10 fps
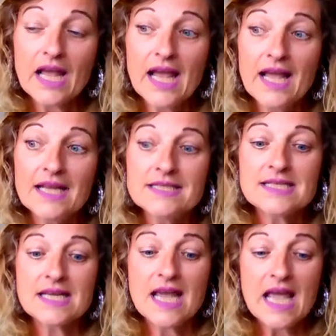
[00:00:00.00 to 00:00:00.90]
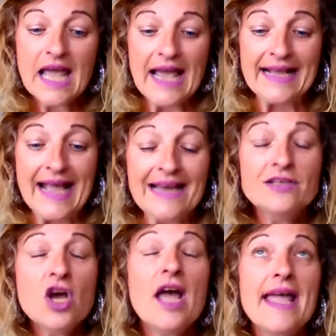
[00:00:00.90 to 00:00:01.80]
And I
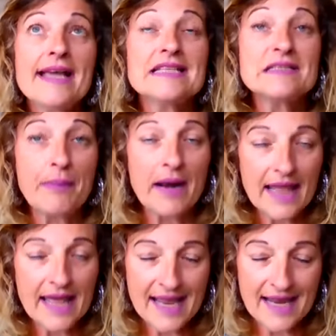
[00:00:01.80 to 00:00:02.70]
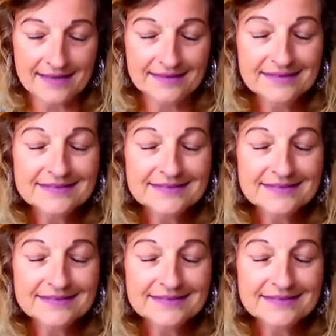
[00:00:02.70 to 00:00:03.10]
cannot explain